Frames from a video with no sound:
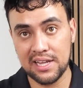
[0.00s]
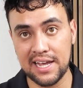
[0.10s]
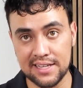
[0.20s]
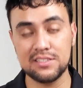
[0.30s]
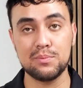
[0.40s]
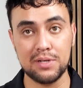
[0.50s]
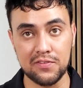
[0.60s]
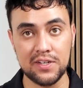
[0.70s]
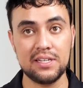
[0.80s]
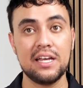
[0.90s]
land to
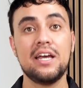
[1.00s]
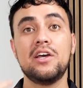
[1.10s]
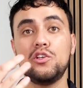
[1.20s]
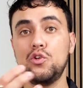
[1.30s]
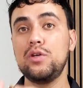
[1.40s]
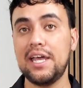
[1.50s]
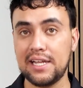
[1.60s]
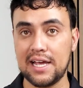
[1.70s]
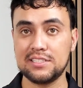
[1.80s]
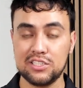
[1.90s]
Pivot, you gain
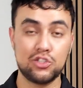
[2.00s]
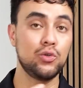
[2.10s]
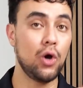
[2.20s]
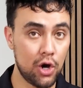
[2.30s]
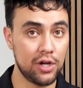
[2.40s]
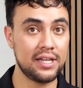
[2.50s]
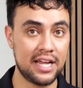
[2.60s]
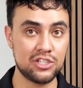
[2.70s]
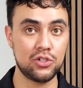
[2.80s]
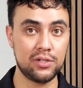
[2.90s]
access to our
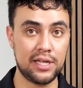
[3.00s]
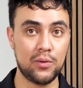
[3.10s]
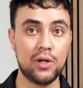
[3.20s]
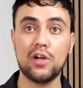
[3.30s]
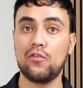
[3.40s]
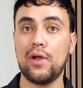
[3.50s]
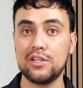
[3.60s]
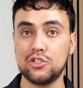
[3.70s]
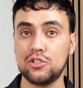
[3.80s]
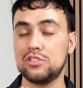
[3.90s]
national network of
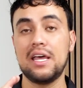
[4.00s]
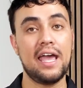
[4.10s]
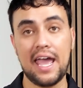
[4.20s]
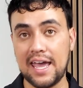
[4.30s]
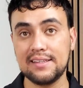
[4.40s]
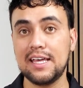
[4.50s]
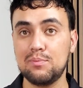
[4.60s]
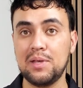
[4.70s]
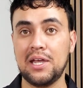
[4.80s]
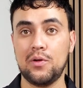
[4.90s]
ranchers and
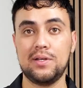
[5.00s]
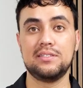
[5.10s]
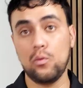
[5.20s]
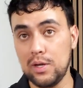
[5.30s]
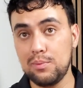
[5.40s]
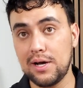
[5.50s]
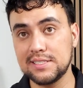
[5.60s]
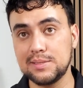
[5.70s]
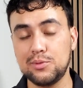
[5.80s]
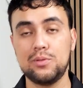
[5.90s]
apiaries. When
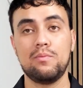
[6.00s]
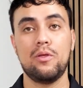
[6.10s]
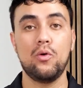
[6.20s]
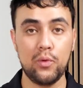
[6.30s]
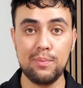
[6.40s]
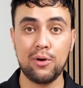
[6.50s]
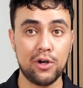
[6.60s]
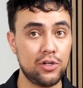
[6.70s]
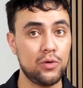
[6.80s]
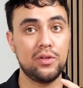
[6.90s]
possible, we
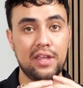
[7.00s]
partner with